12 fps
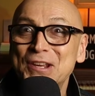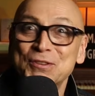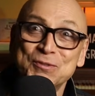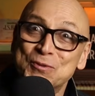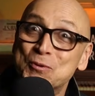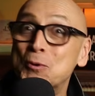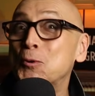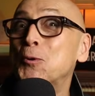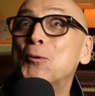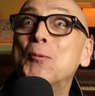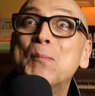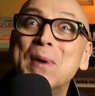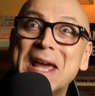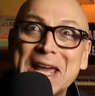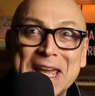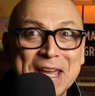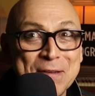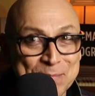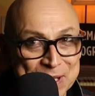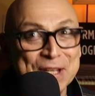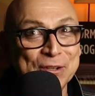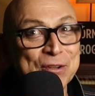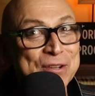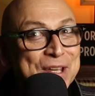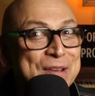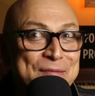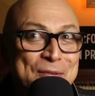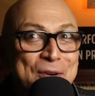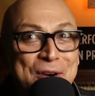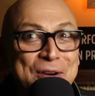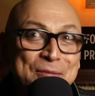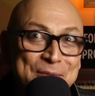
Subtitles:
you may be looking for